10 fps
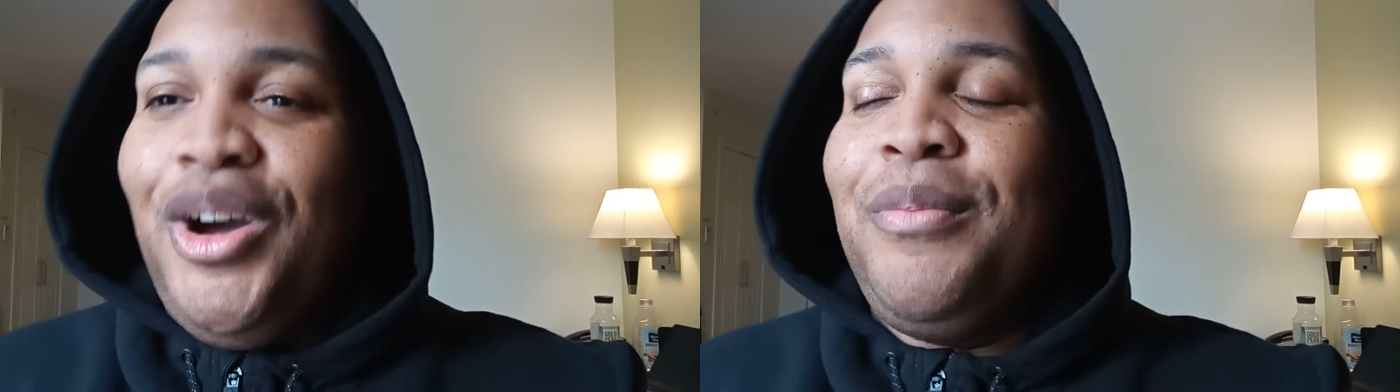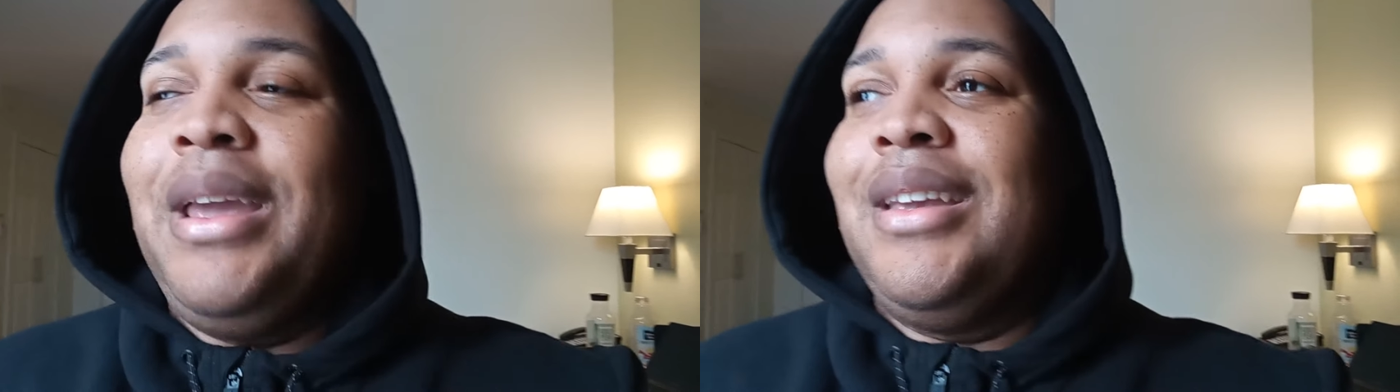
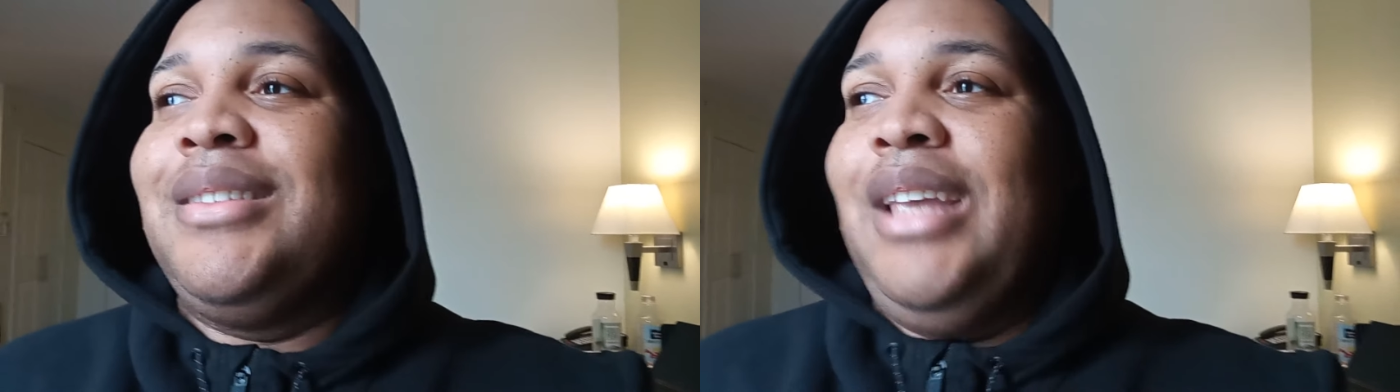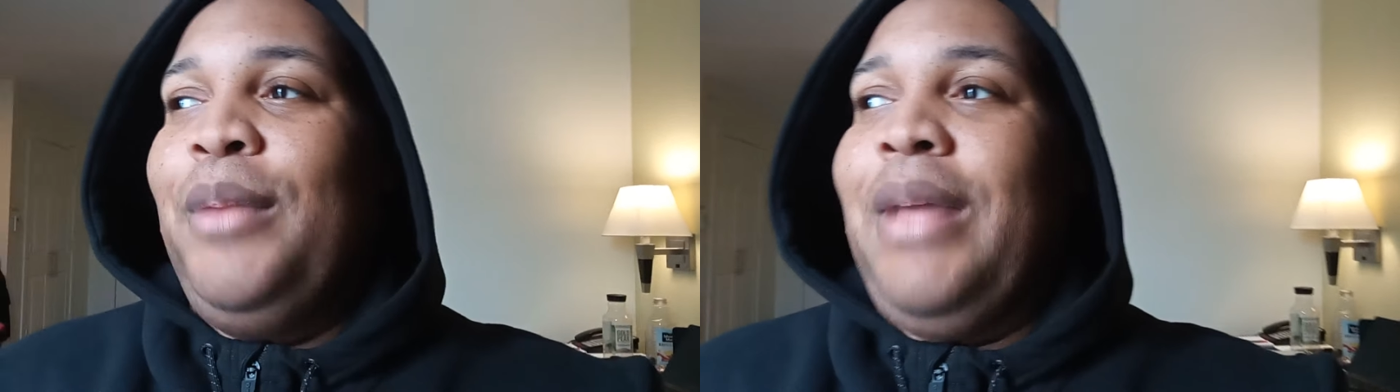Don't make
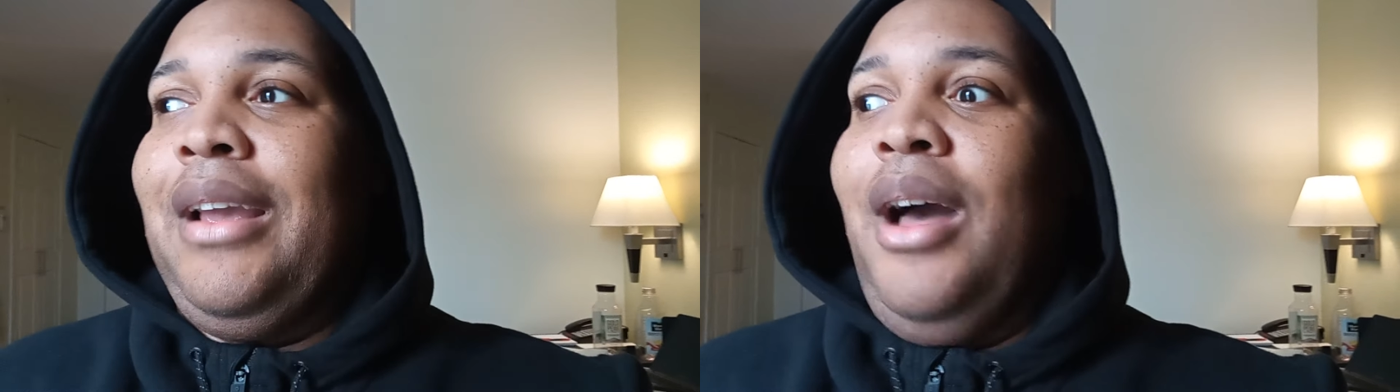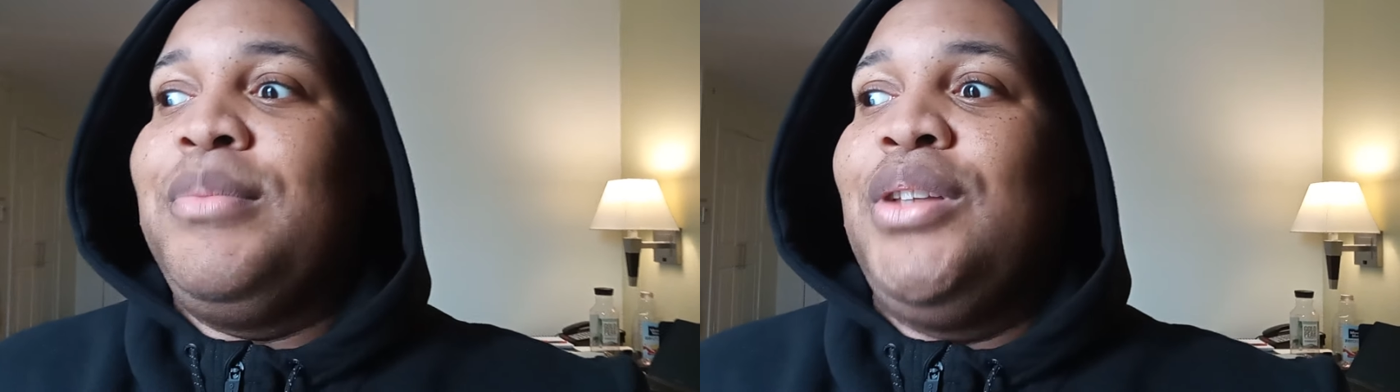it seem
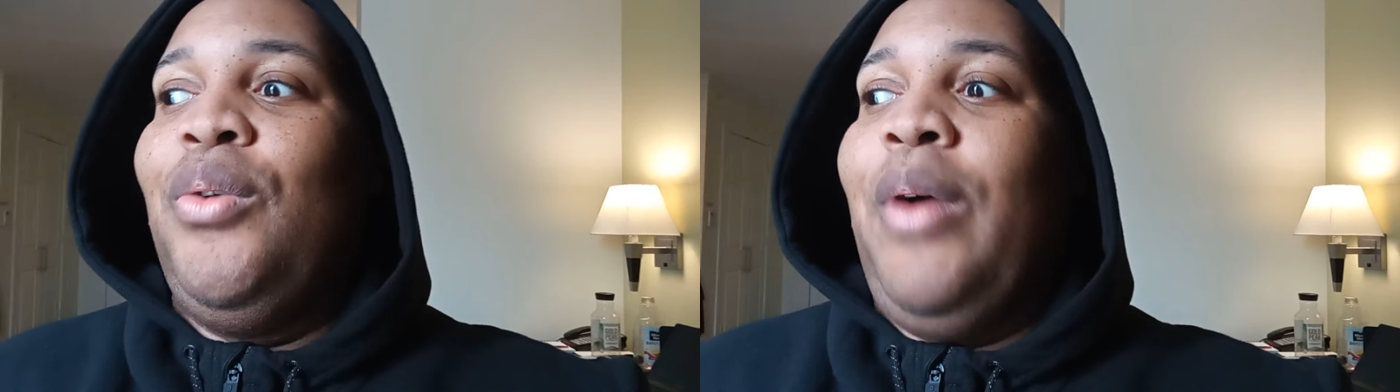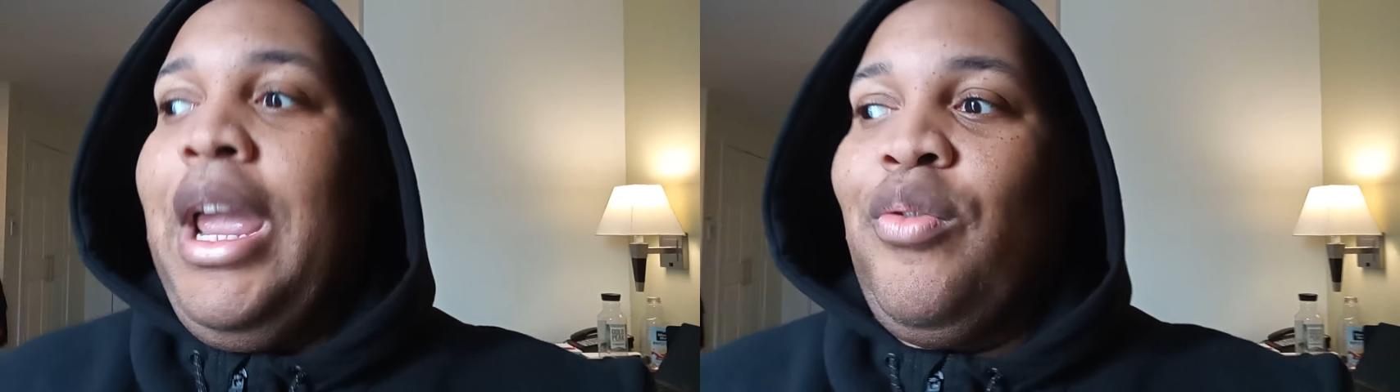like I'm
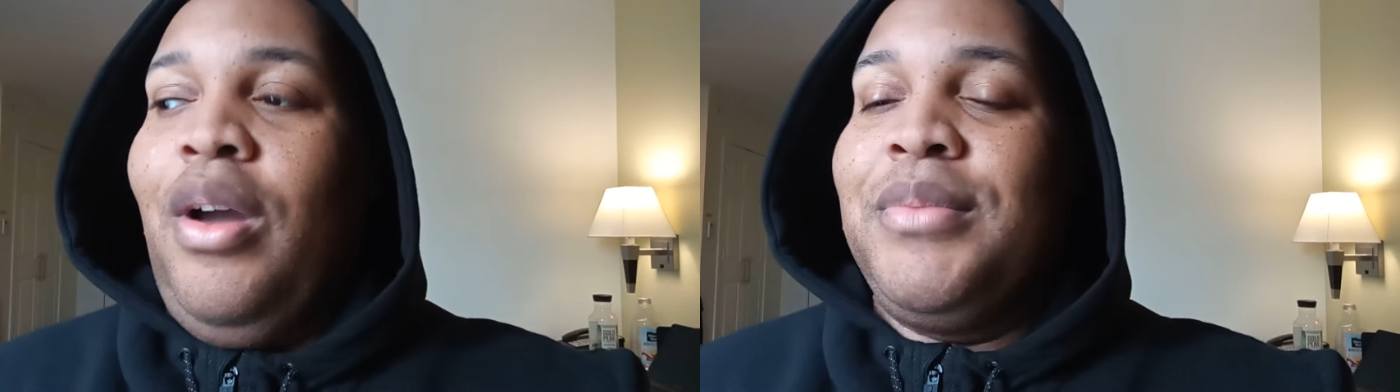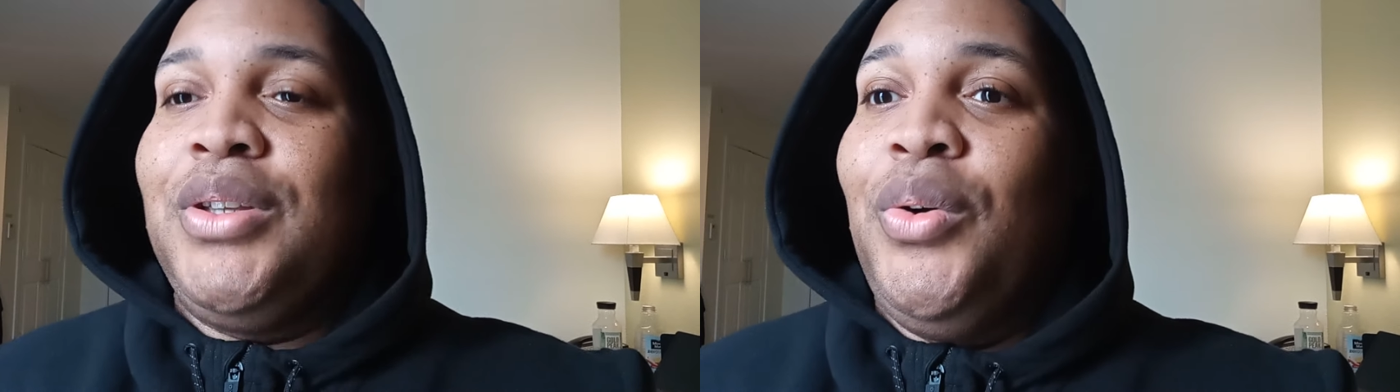so
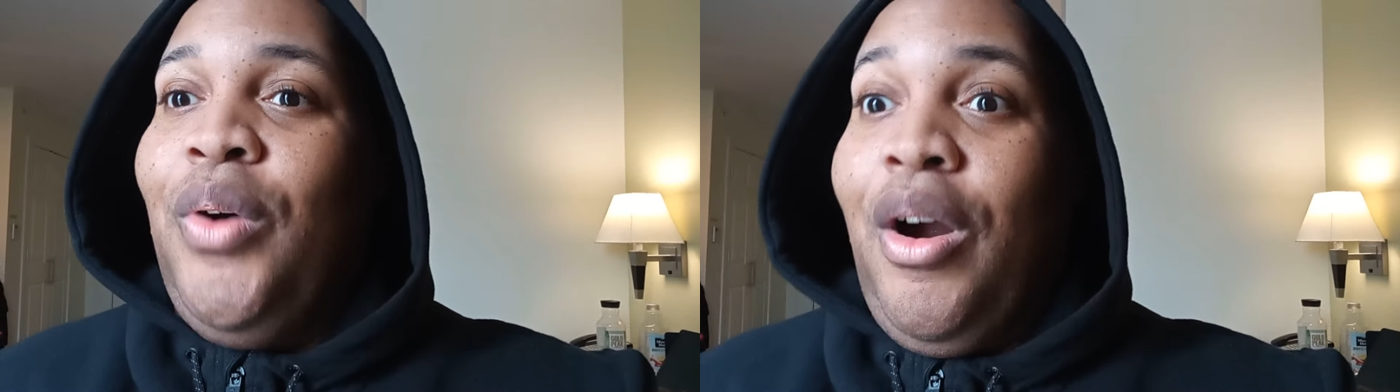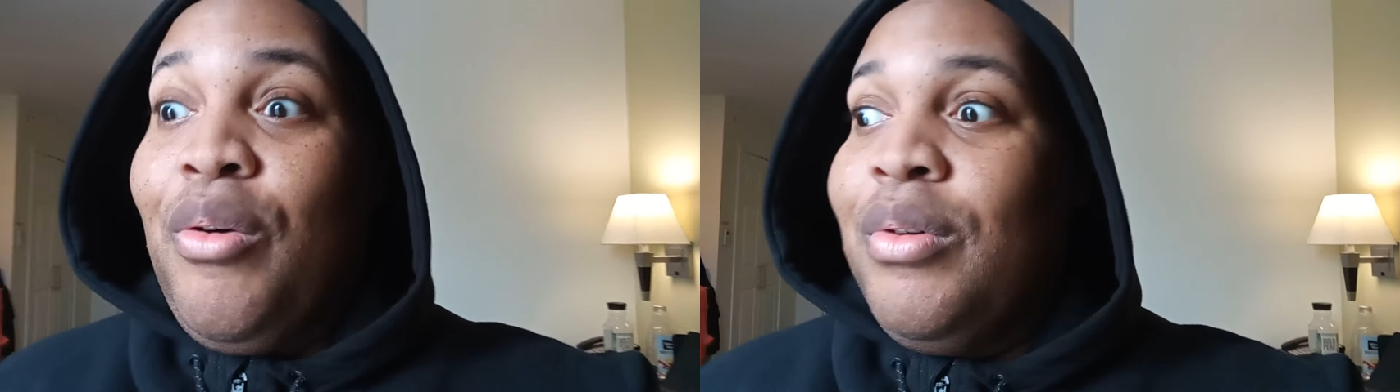angry, I'm
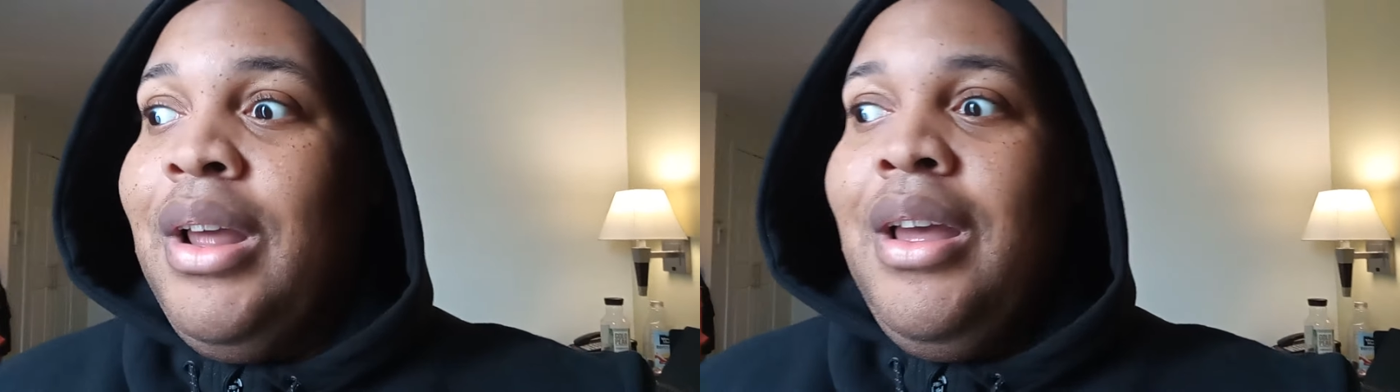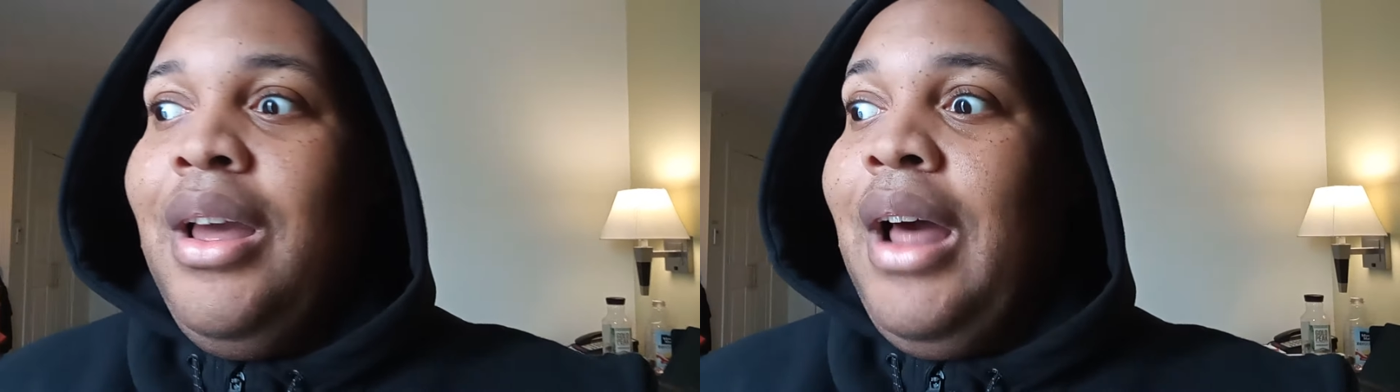so hurt.